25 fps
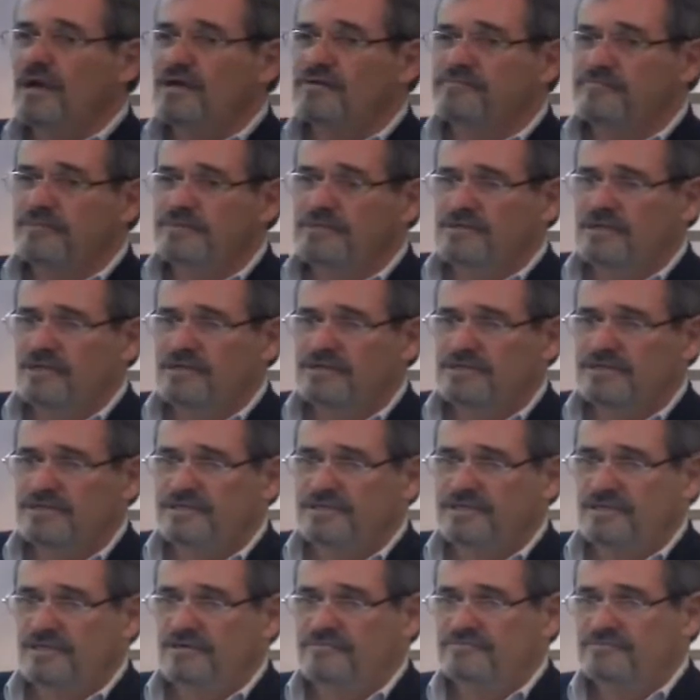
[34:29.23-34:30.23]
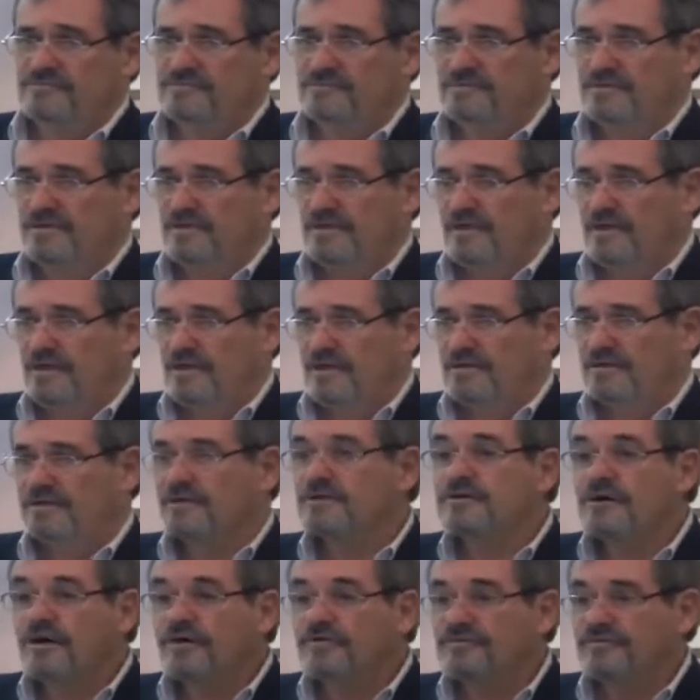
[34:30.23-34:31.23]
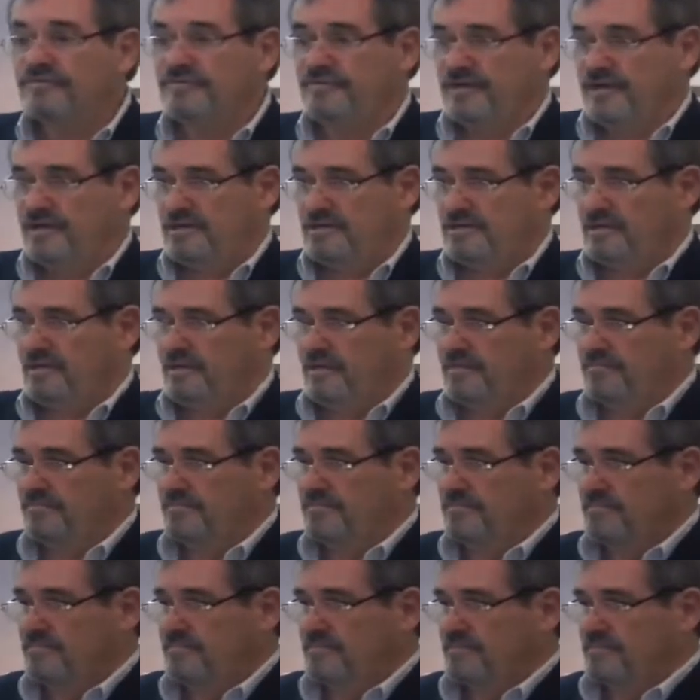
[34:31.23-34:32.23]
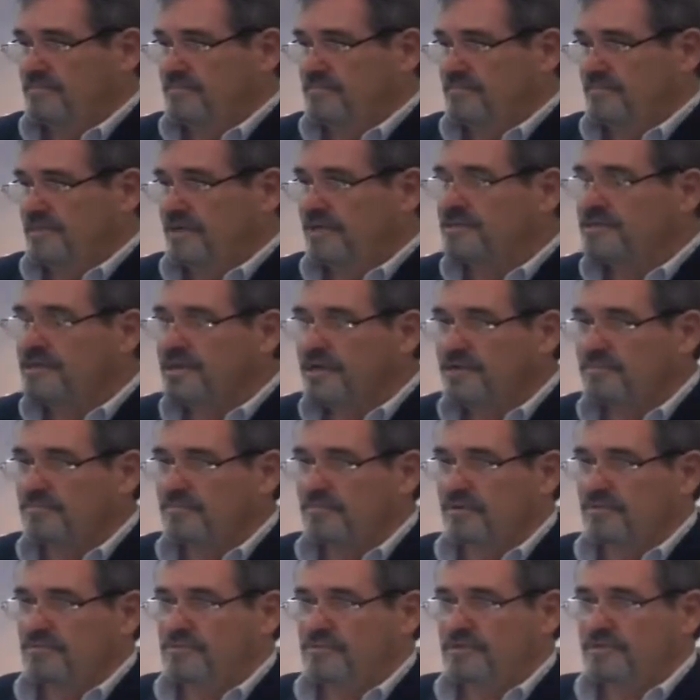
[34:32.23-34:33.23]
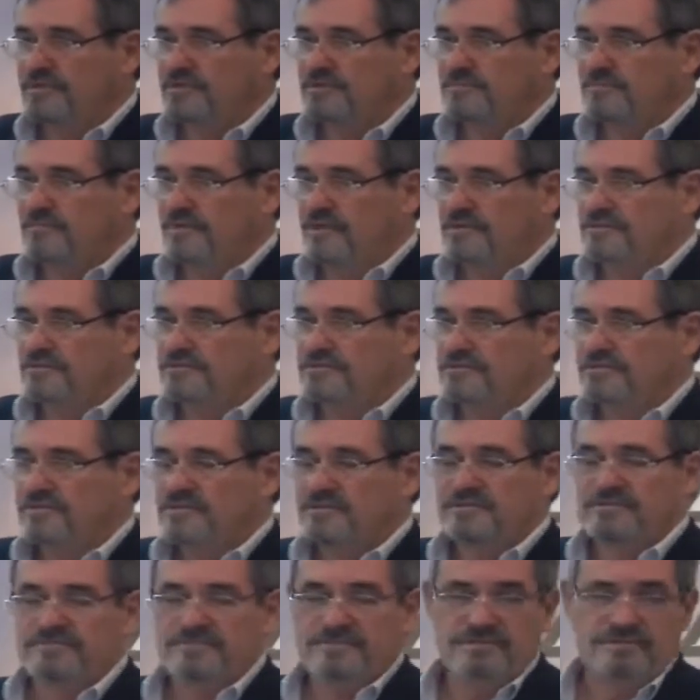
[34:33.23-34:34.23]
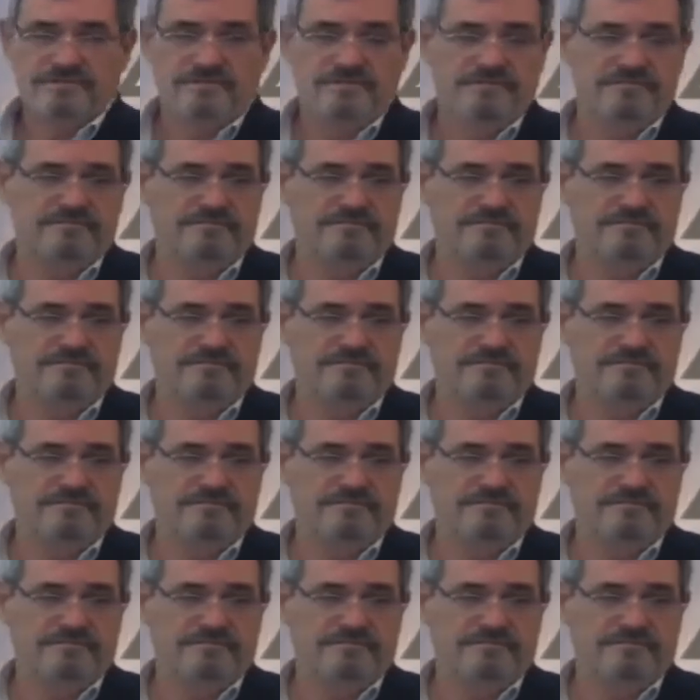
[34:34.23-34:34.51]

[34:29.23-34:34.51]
I've been lucky enough to go to Vietnam and Cambodia in modern times.